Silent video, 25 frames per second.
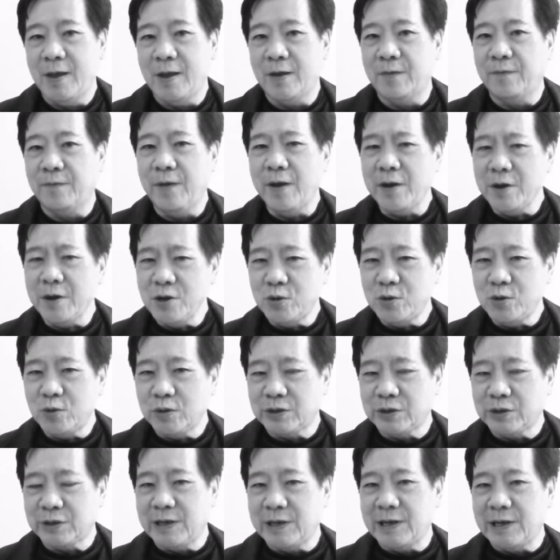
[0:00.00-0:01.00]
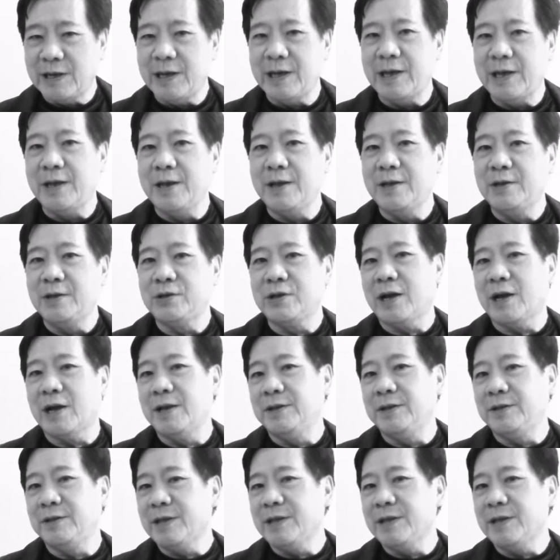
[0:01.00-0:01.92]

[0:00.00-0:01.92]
Now, very interestingly, Charlie